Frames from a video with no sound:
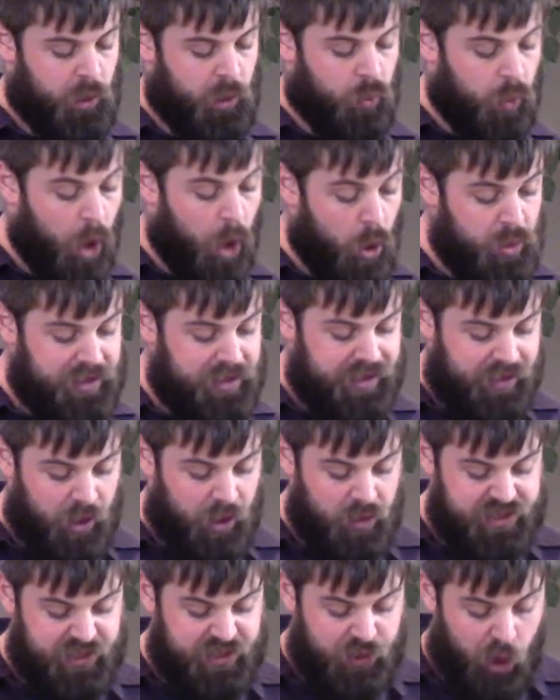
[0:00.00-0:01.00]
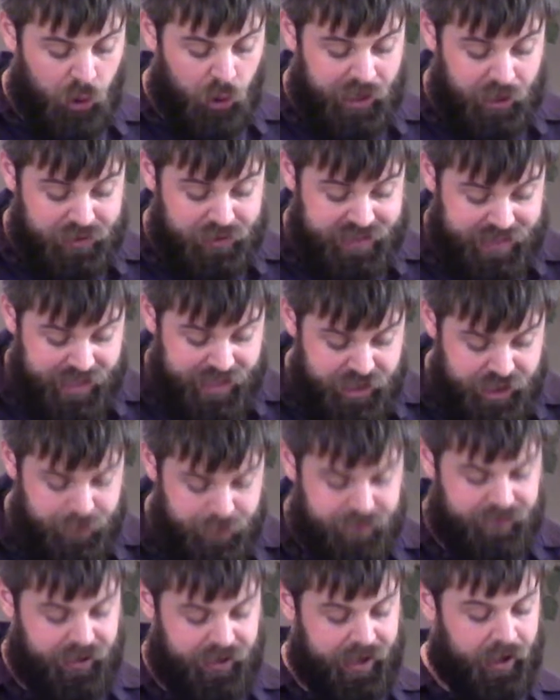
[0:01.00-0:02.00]
Woe to those who go down to
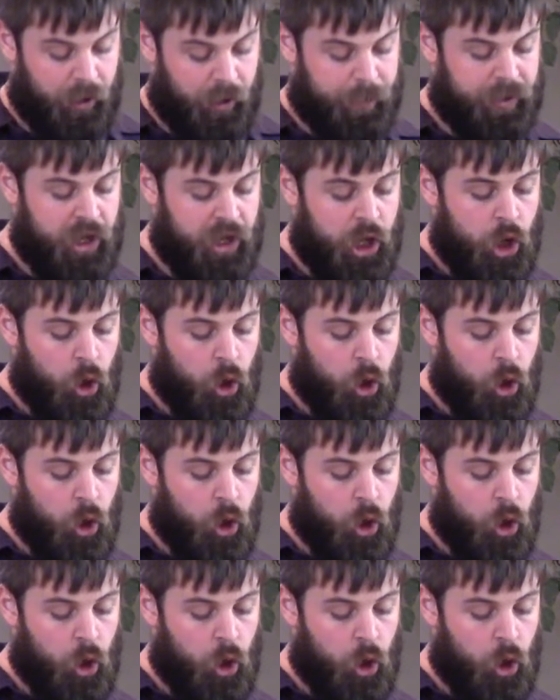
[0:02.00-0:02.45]
Egypt for help,